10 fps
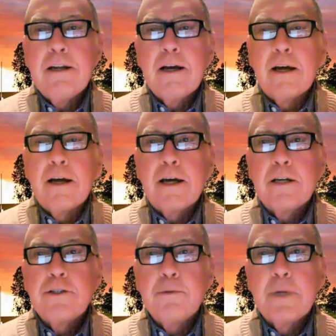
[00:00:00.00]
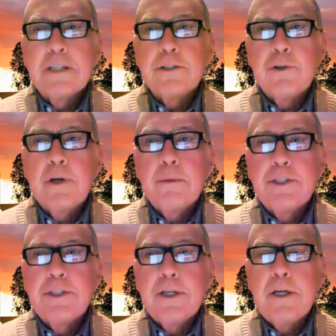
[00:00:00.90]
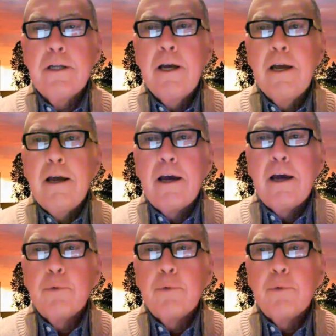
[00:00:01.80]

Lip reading: I assume that's a sewing machine, and